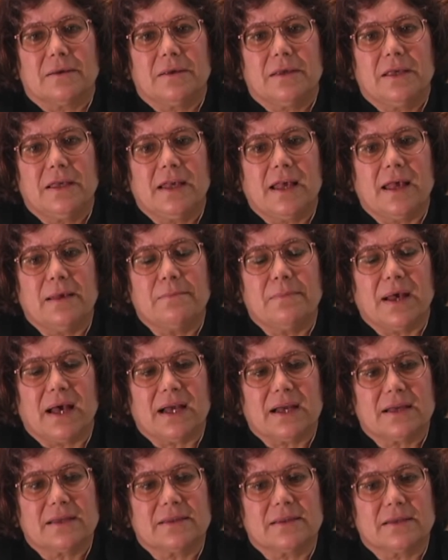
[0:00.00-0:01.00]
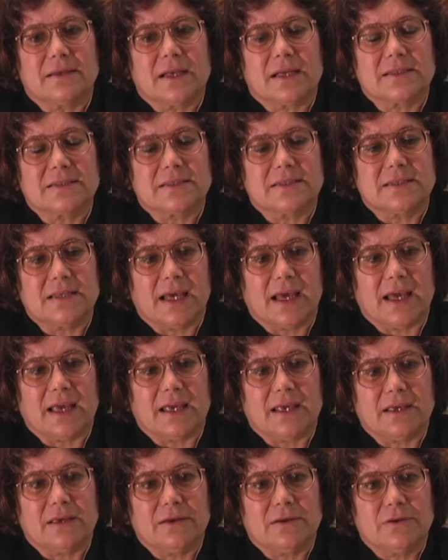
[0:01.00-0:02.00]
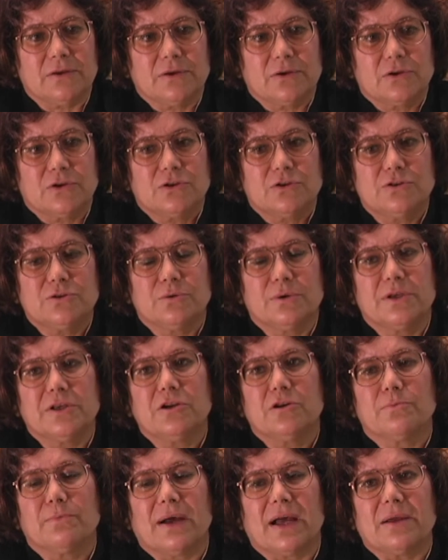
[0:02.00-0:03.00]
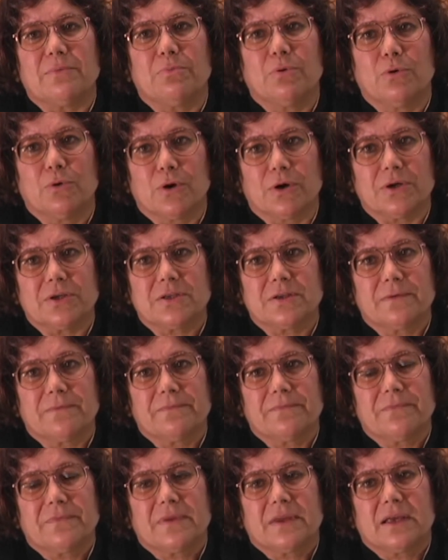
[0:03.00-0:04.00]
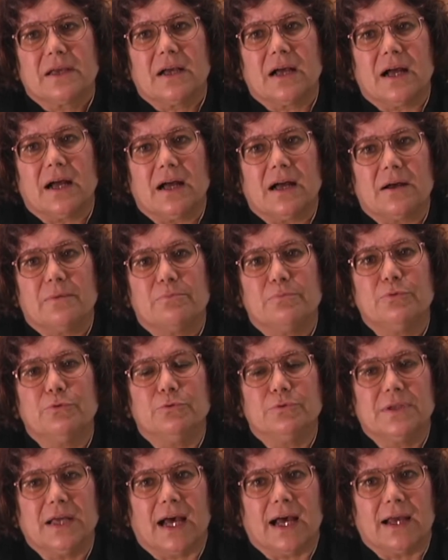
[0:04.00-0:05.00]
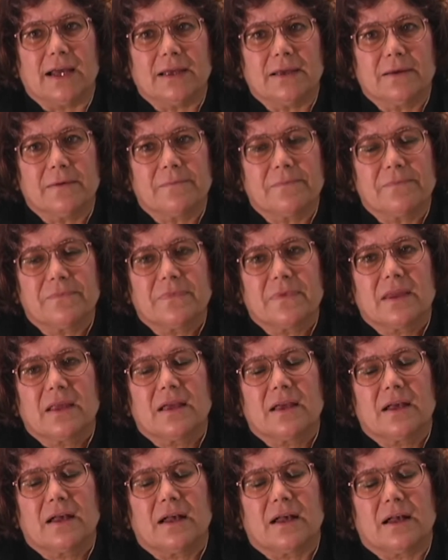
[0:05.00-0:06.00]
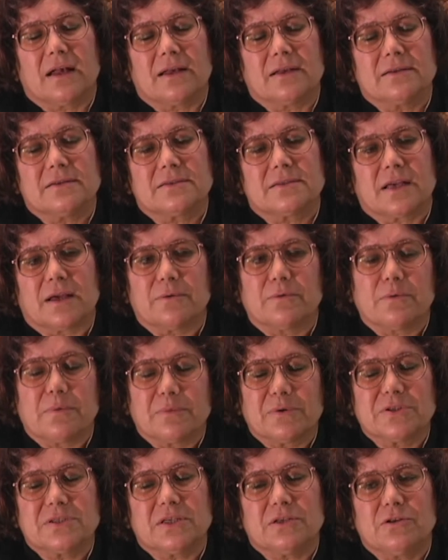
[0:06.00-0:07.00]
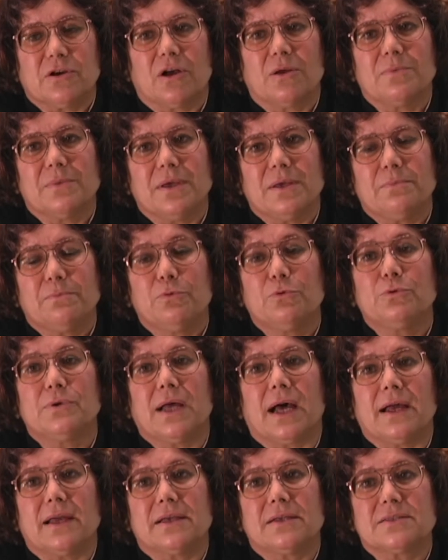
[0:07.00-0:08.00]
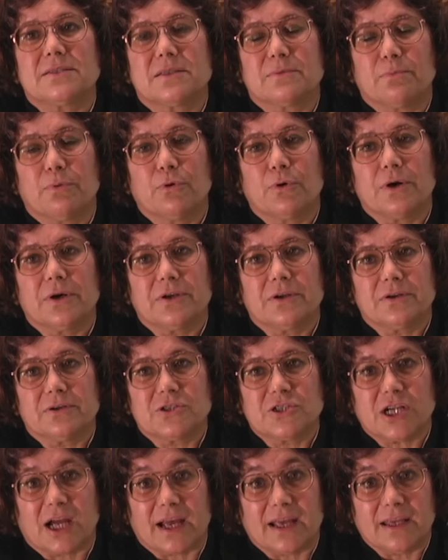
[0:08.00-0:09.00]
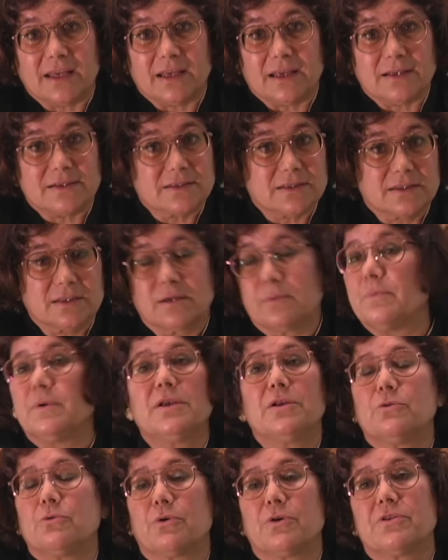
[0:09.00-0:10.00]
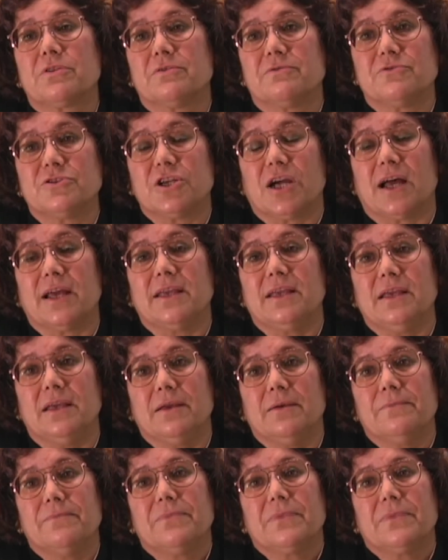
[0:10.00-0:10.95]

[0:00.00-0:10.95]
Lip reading: He came back the next day to a nearby port, Budai. As I remember, as he told me, Budai is the port near Jai. It's a little bit north of Jai.